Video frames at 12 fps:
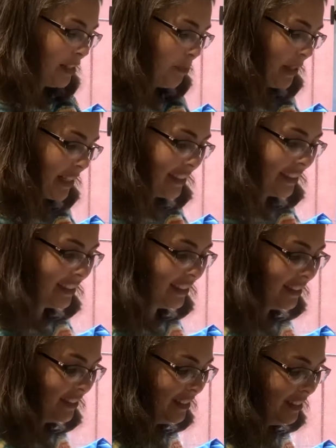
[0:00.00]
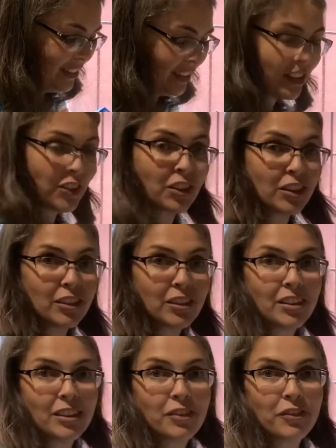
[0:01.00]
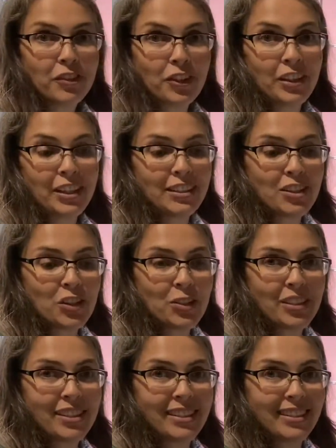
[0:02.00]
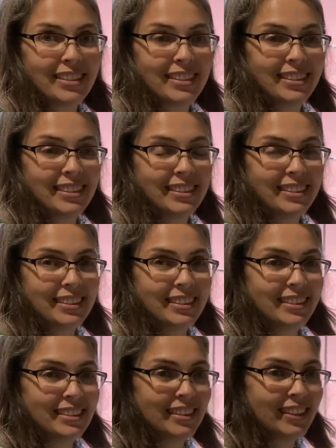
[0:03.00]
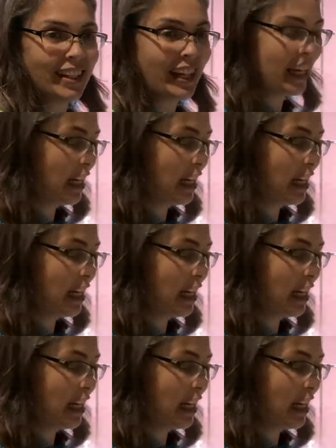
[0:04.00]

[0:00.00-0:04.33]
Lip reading: blended. It's got a frothiness to it. And